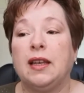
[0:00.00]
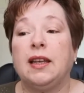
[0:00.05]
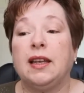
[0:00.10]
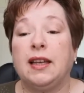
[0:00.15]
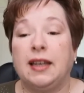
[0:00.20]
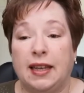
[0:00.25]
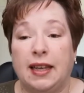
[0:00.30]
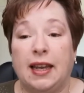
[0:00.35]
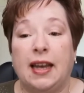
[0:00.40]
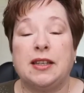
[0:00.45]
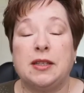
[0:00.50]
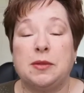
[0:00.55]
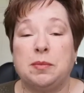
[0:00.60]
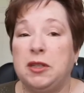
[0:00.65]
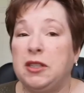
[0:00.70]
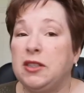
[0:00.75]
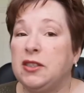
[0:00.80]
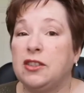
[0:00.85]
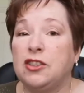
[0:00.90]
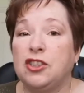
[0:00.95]
It has
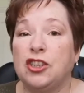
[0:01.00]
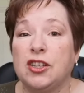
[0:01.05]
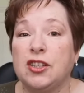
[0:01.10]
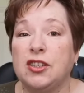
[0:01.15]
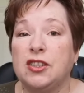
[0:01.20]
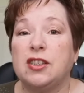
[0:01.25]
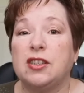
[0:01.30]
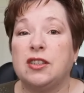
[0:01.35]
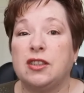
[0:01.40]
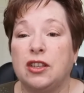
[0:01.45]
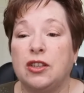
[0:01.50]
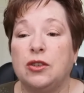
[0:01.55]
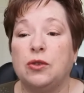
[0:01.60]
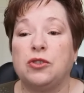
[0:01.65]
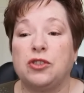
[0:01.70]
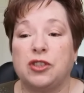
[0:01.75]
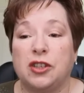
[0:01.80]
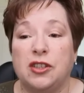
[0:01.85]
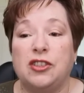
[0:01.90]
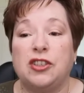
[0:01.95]
been suggested that your
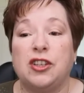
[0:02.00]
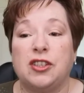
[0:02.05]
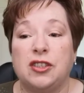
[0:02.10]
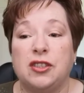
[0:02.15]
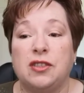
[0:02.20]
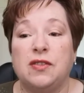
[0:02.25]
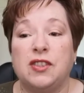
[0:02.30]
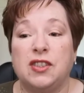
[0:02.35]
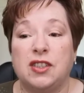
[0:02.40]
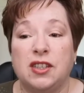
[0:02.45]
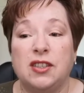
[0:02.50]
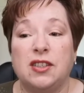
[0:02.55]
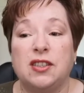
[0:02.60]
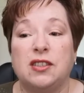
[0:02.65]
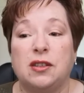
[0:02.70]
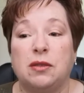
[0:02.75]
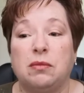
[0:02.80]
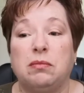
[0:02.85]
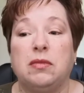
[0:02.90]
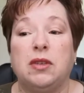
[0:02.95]
digestive system